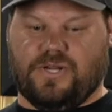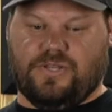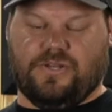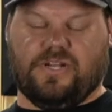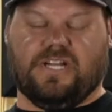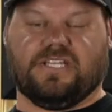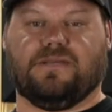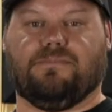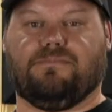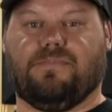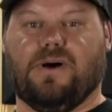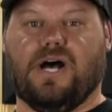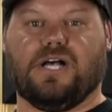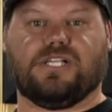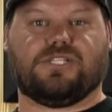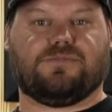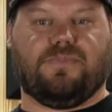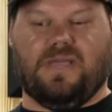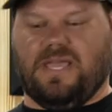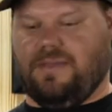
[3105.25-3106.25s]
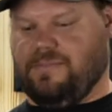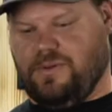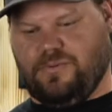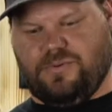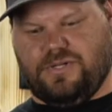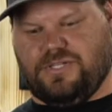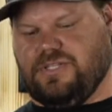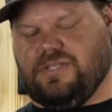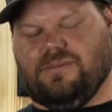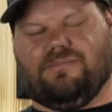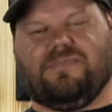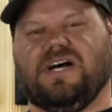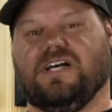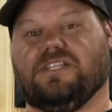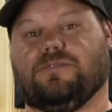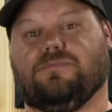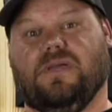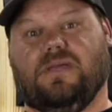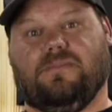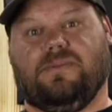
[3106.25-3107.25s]
You got the Boss Baby, which the Boss
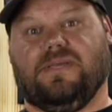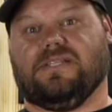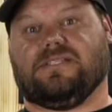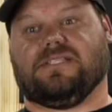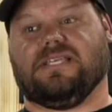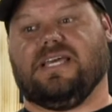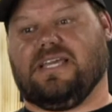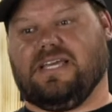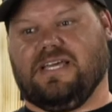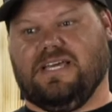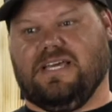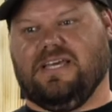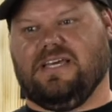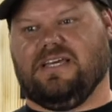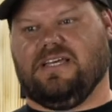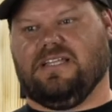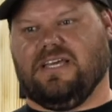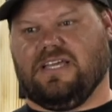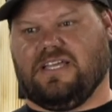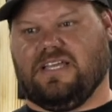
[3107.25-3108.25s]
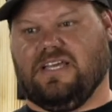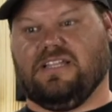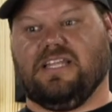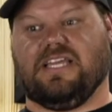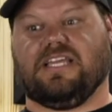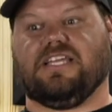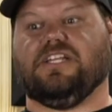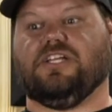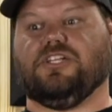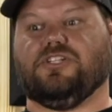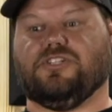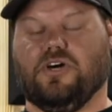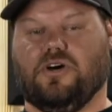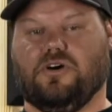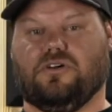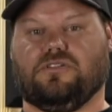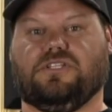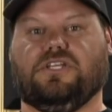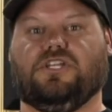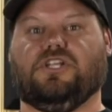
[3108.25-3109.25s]
Baby, it's like an
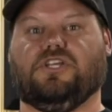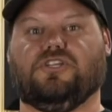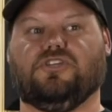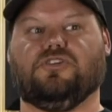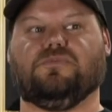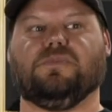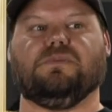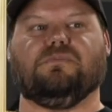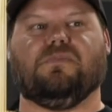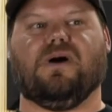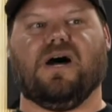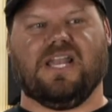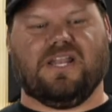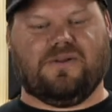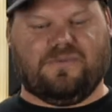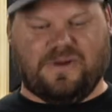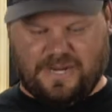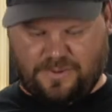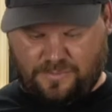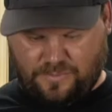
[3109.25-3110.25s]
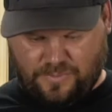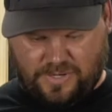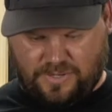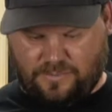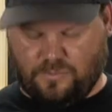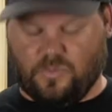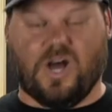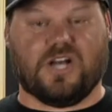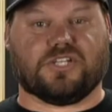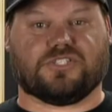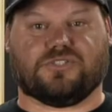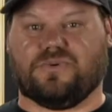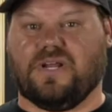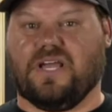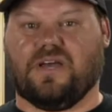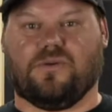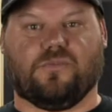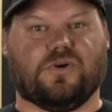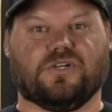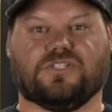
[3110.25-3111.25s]
adult in a human body, right? Where it walks
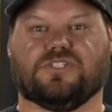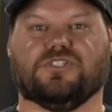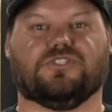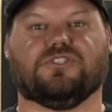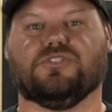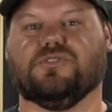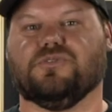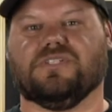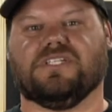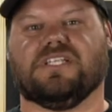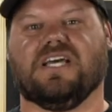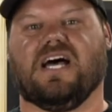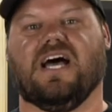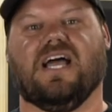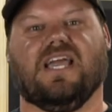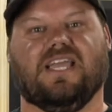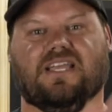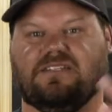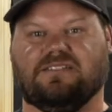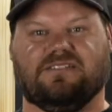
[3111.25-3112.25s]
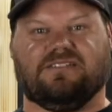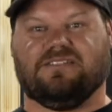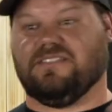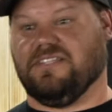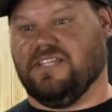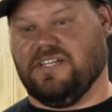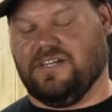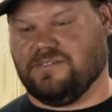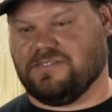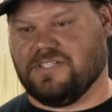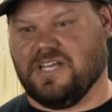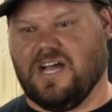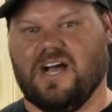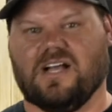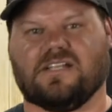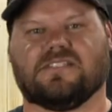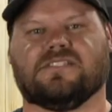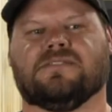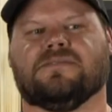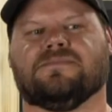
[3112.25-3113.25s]
around, wears a suit and tie, and talks.